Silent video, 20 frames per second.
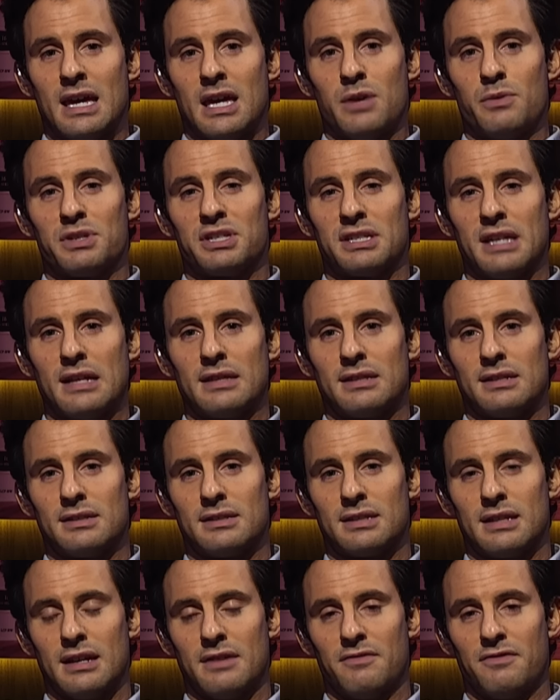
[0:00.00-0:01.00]
He was
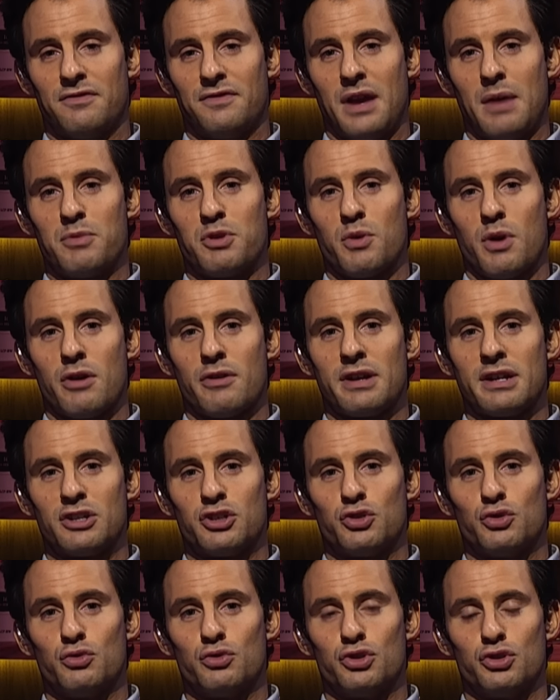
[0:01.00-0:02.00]
sentenced in February
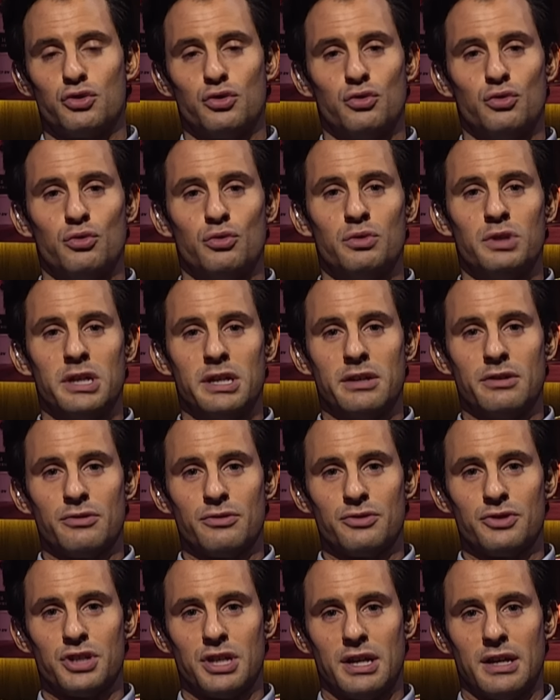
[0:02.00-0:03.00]
to two
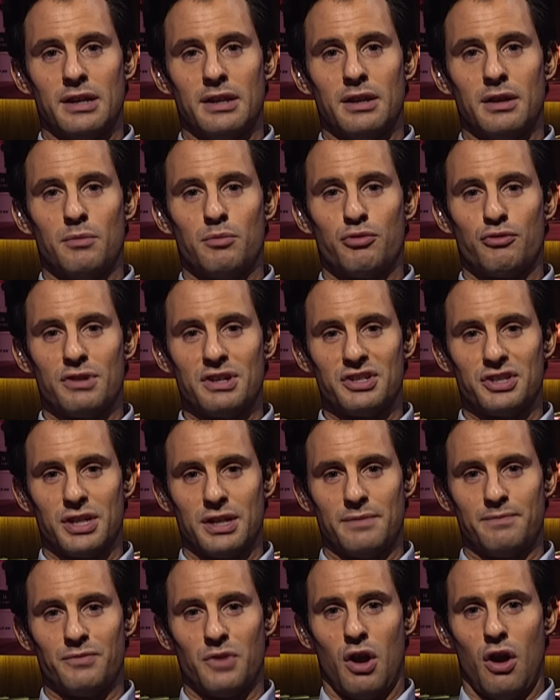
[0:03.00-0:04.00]
years in
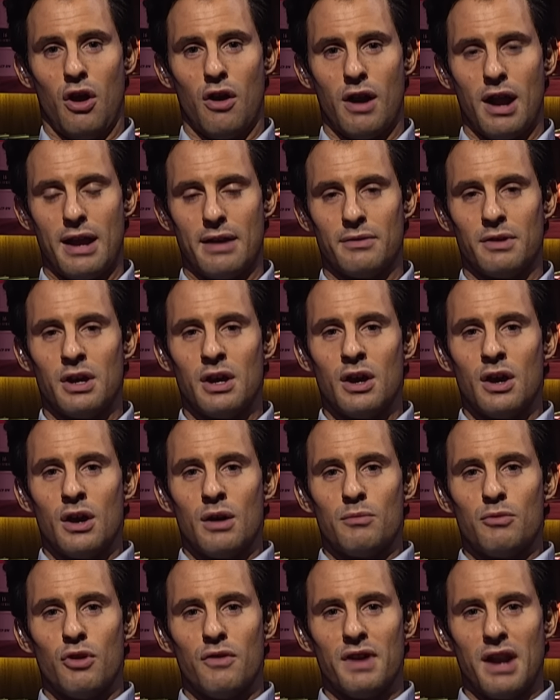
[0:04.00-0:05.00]
prison. All right.
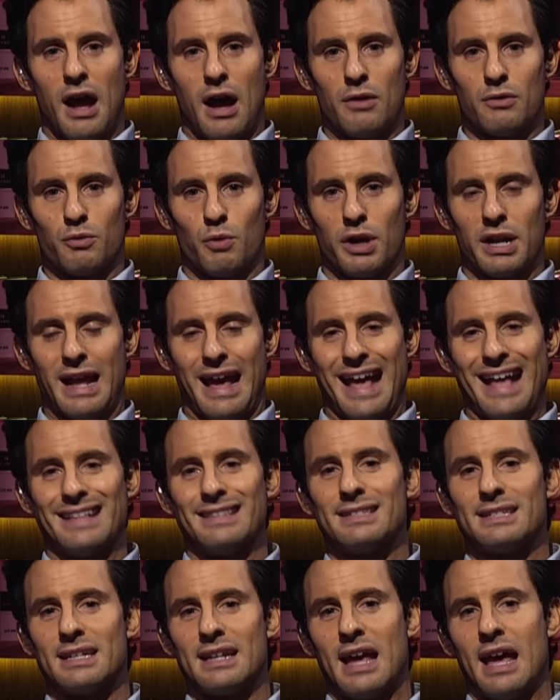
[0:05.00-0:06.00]
Moving on, we're going to
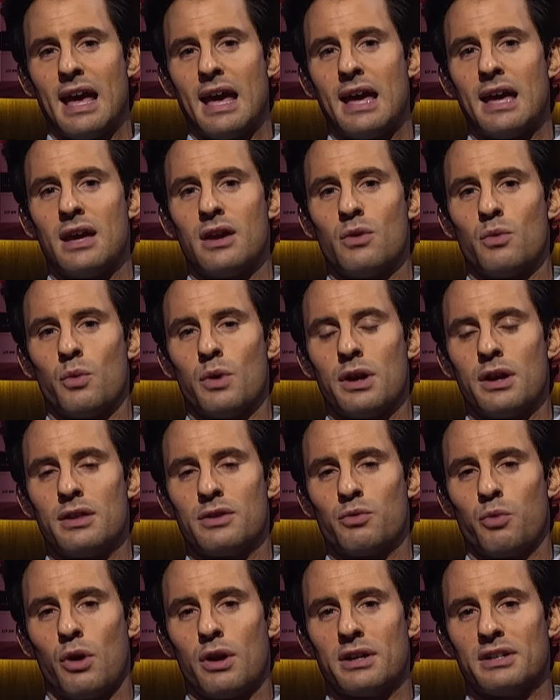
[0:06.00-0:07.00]
end today
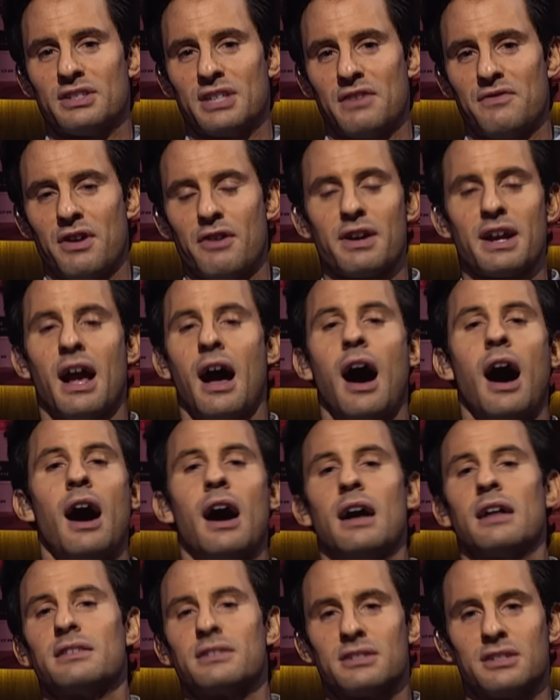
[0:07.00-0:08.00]
with what is a very
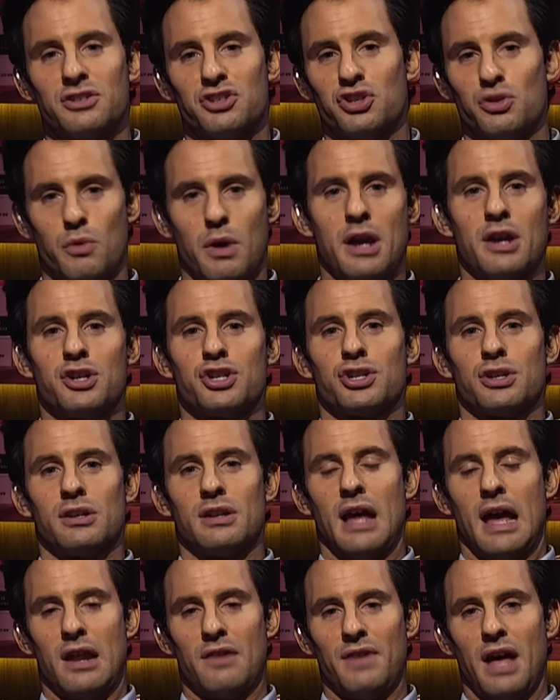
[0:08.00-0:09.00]
odd
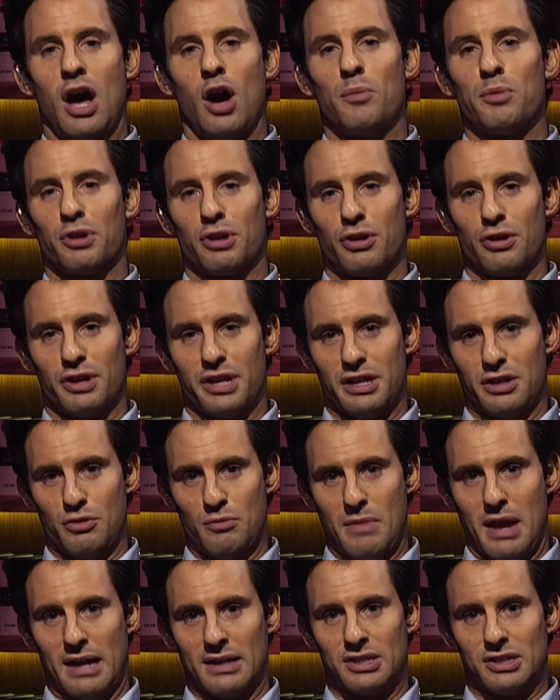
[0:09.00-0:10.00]
situation out of Albuquerque, New
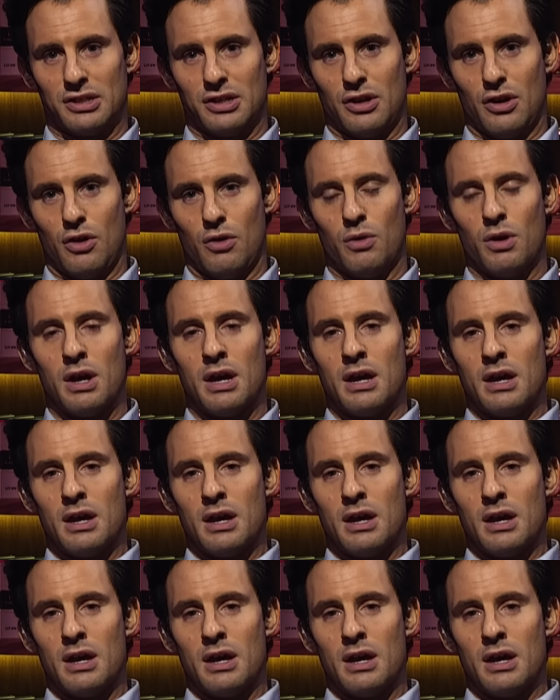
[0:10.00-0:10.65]
Mexico.